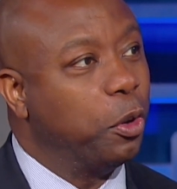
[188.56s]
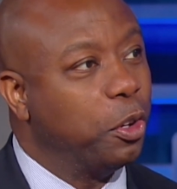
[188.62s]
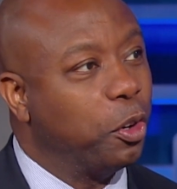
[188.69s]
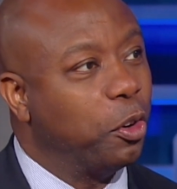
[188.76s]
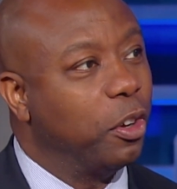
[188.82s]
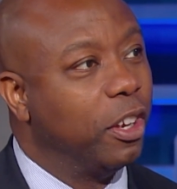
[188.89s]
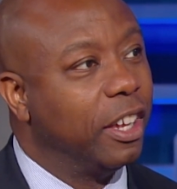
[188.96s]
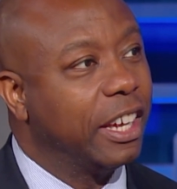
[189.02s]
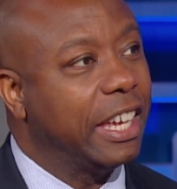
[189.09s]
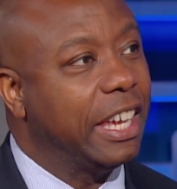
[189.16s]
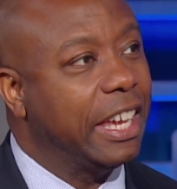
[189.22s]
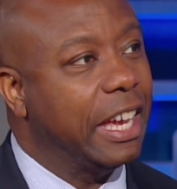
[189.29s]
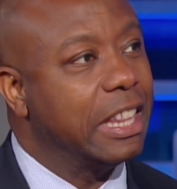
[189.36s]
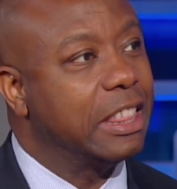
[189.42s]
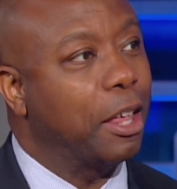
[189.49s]
when you're
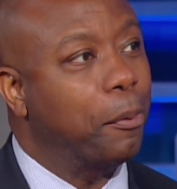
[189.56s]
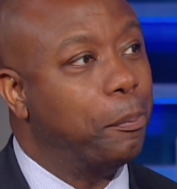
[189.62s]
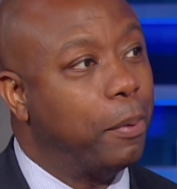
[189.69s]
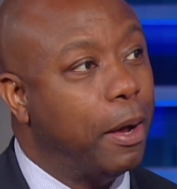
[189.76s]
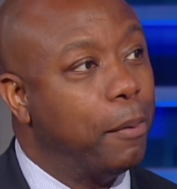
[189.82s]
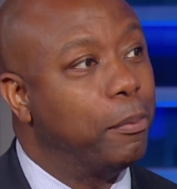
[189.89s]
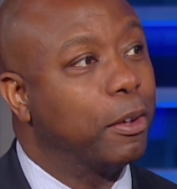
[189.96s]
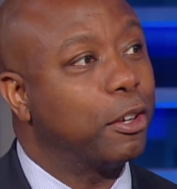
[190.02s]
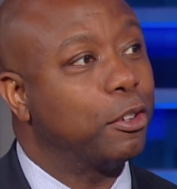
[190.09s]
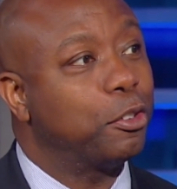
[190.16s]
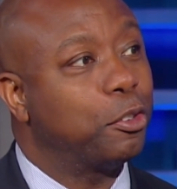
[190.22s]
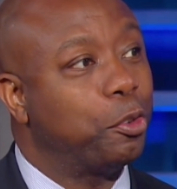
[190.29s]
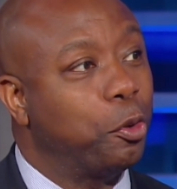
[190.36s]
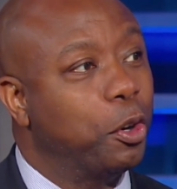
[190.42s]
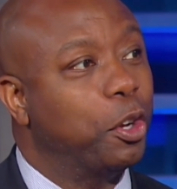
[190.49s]
looking at the public
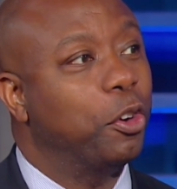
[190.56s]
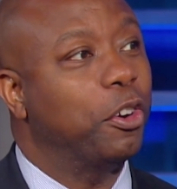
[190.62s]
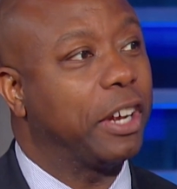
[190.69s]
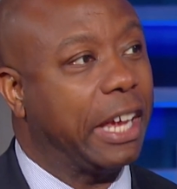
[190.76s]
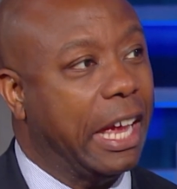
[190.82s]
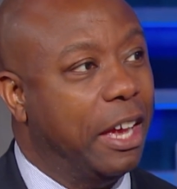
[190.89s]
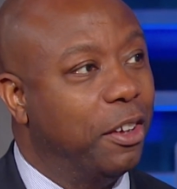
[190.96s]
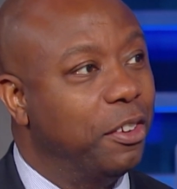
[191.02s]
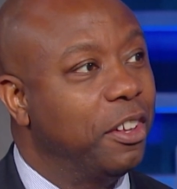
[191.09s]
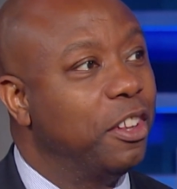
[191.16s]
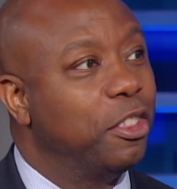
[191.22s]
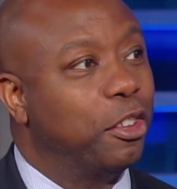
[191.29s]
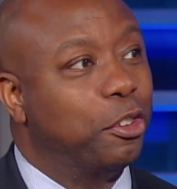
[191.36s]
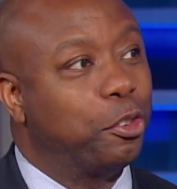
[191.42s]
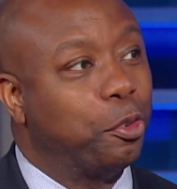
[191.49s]
Twitter account,
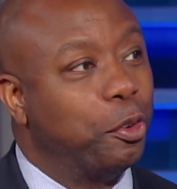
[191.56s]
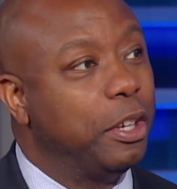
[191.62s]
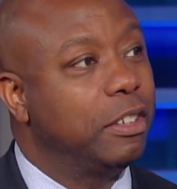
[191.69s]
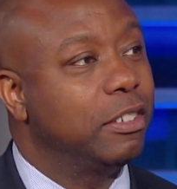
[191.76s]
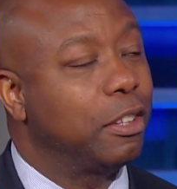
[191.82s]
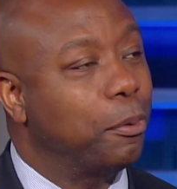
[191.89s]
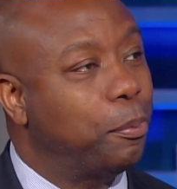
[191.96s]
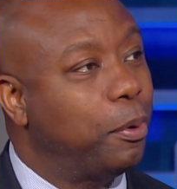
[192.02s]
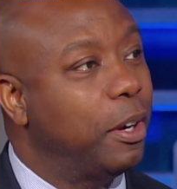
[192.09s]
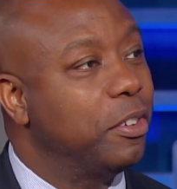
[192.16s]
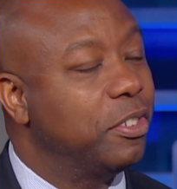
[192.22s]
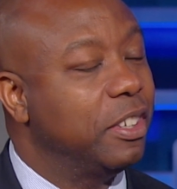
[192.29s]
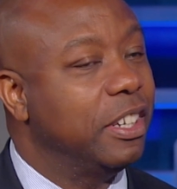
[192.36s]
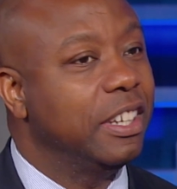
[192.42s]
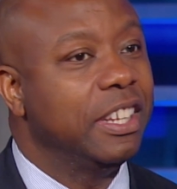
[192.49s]
the tweets of the
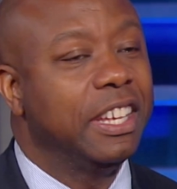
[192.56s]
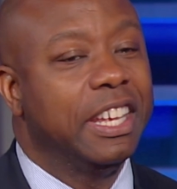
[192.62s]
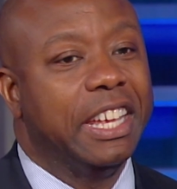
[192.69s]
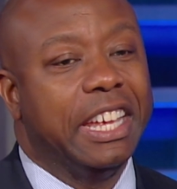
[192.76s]
president,